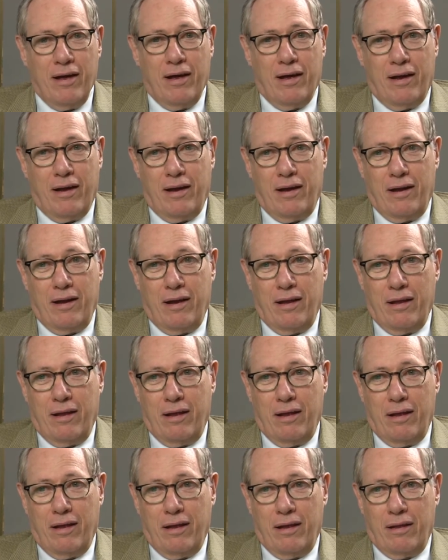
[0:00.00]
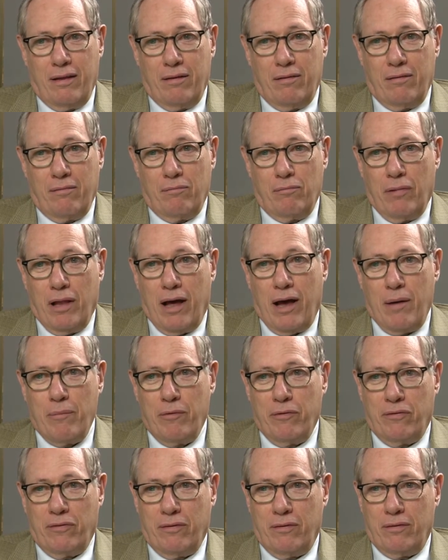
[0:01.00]
And uh,
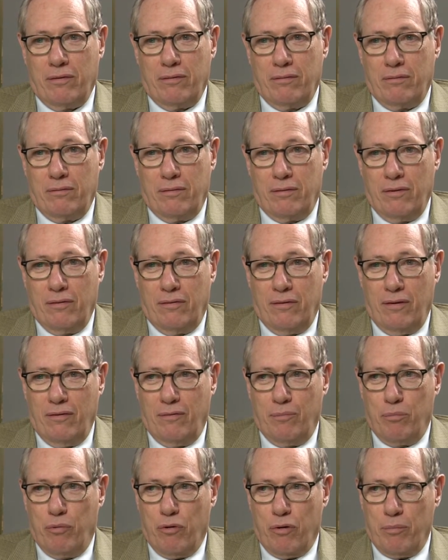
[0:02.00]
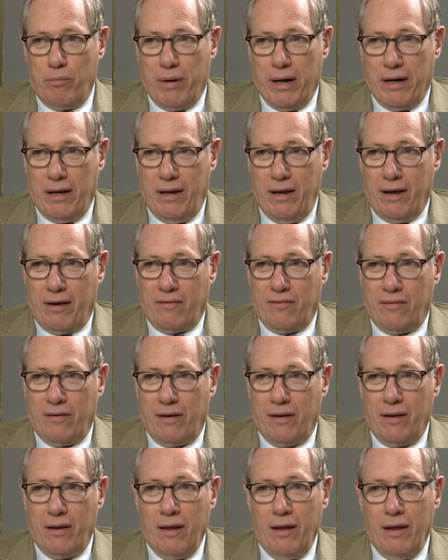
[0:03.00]
Lyme is a disease borne by ticks,
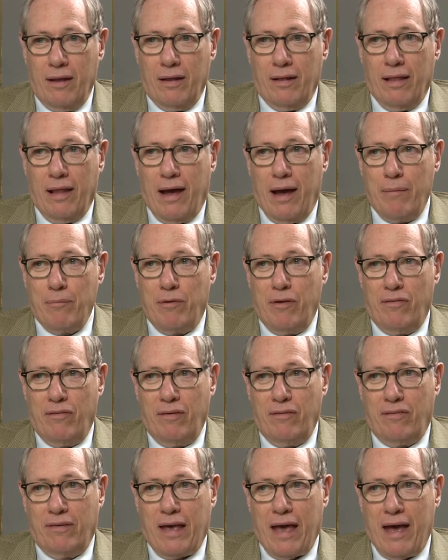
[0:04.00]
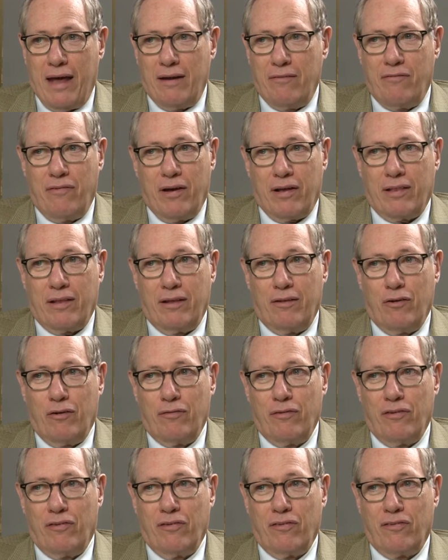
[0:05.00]
and Lyme disease can affect the
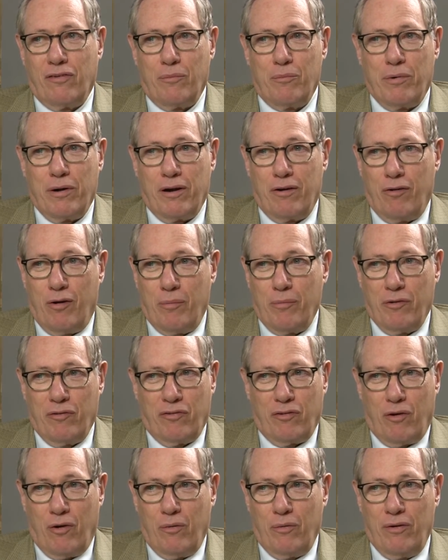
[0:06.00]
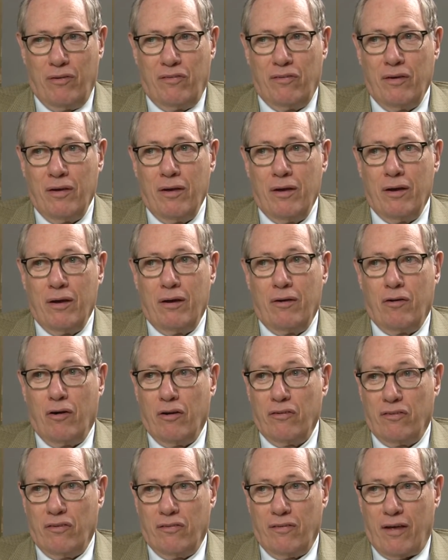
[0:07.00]
nervous system, but it almost always
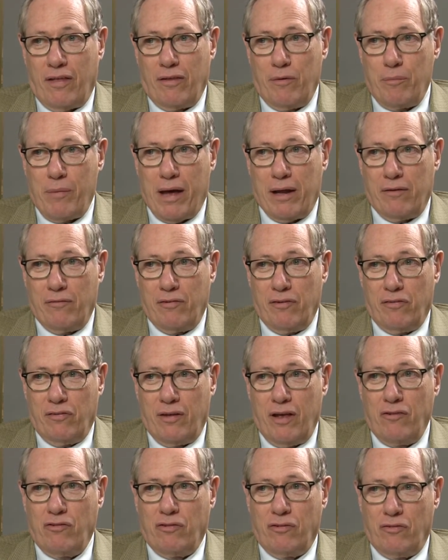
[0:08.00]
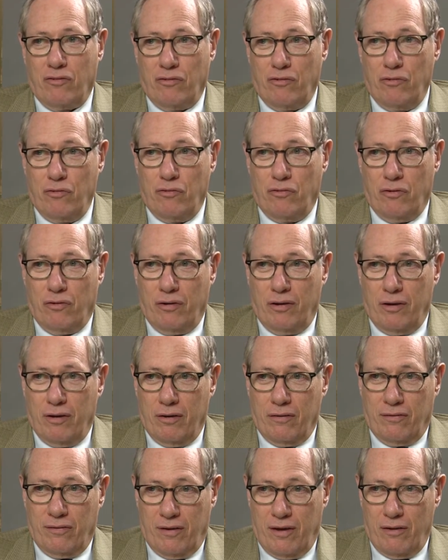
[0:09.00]
causes other manifestations, usually
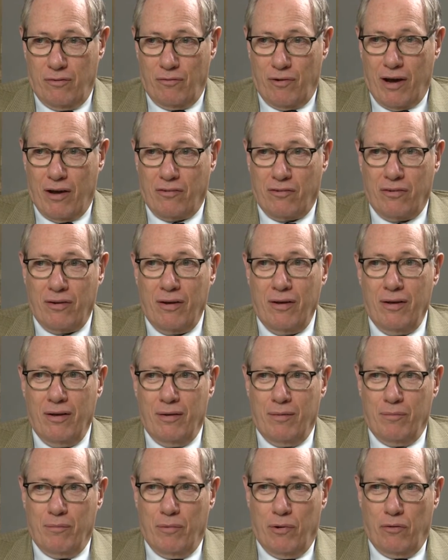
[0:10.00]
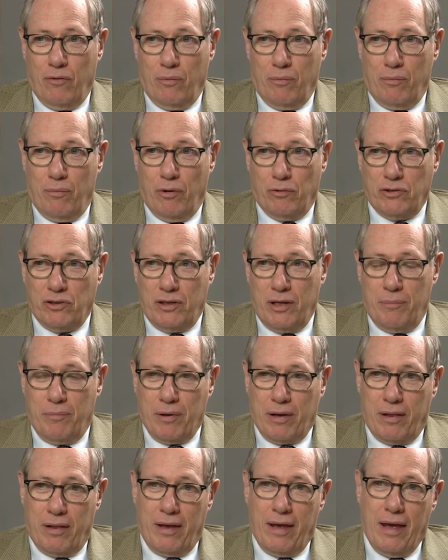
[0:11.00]
a skin rash mo most
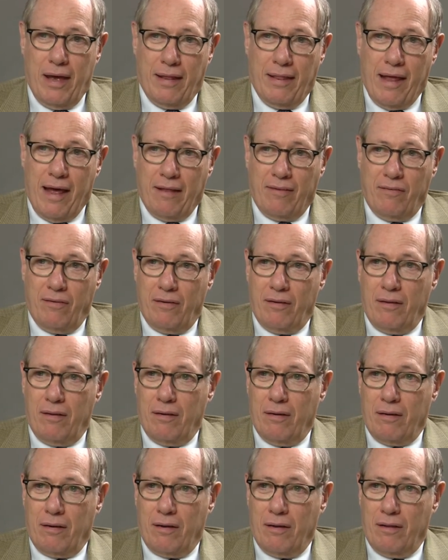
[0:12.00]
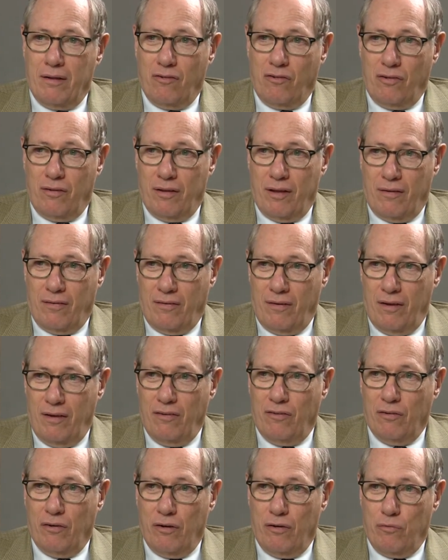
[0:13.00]
typically. And that's a, a condition that's
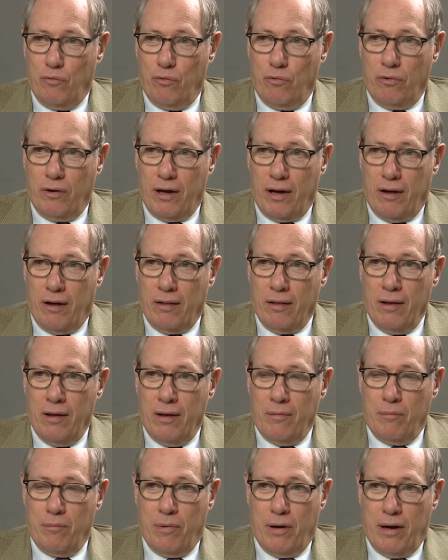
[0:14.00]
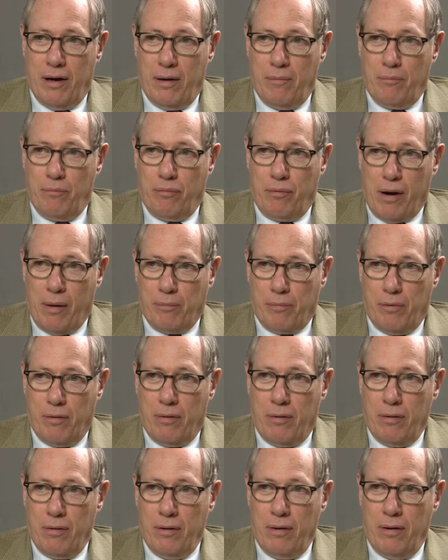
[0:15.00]
easily ruled out by
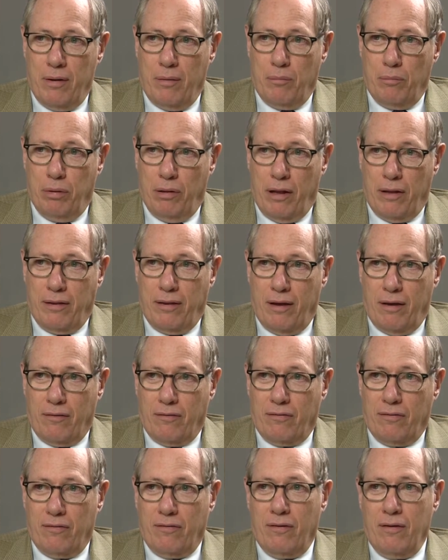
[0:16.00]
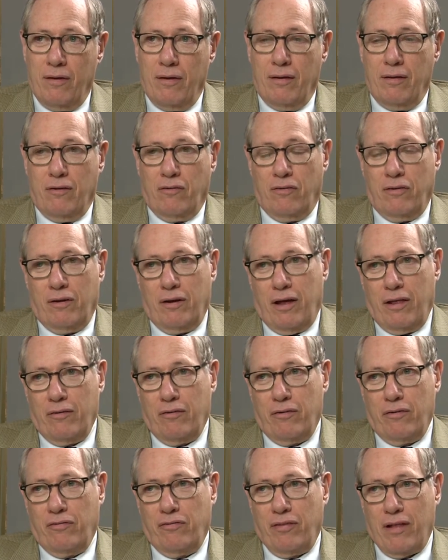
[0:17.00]
proper blood tests. There's
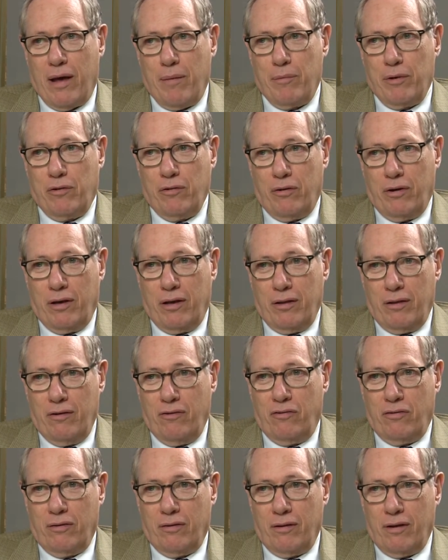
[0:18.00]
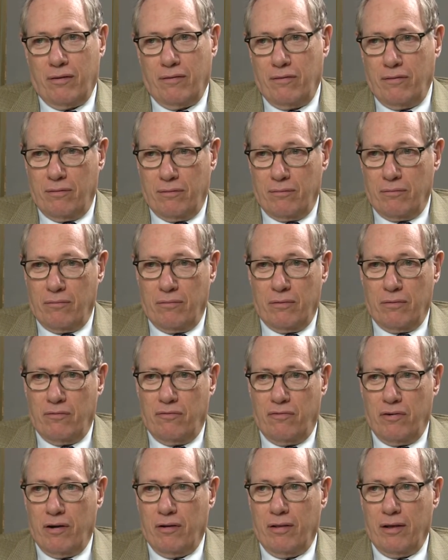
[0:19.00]
another inflammatory condition that's
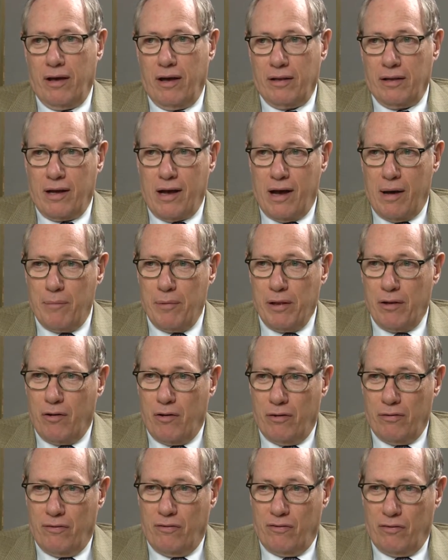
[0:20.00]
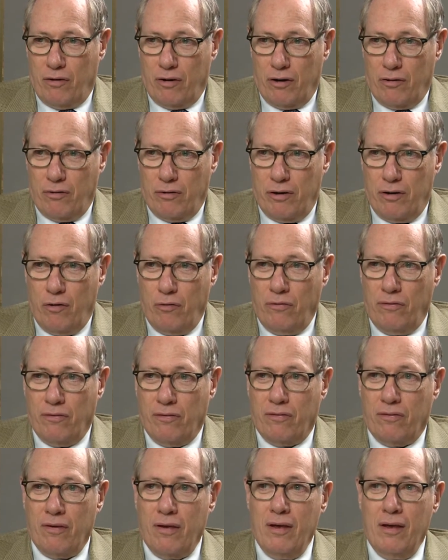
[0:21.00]
fairly uncommon called
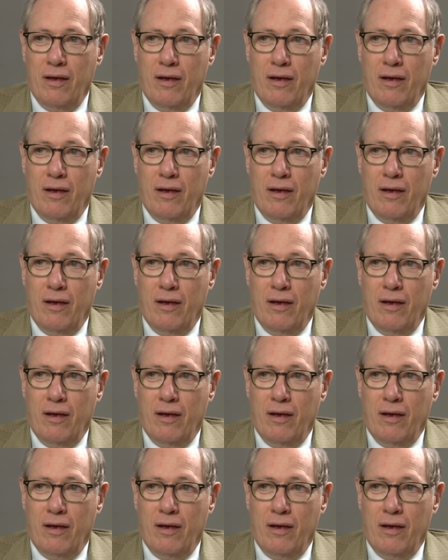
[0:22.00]
sarcoidosis.